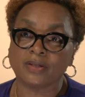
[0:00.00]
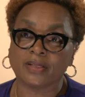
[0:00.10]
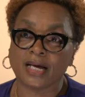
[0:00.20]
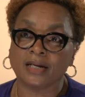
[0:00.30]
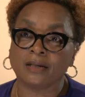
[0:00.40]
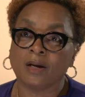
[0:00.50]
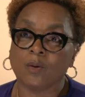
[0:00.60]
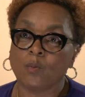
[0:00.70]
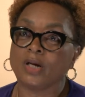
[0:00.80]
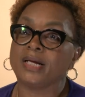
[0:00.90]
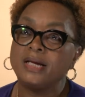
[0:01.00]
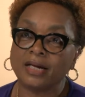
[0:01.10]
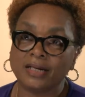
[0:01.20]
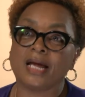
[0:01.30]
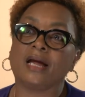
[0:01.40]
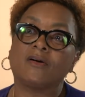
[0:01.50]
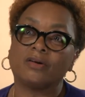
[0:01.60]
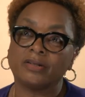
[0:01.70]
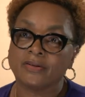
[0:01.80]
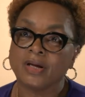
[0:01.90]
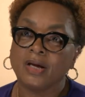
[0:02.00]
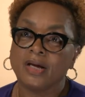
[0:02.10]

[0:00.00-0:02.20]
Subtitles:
that what he inherits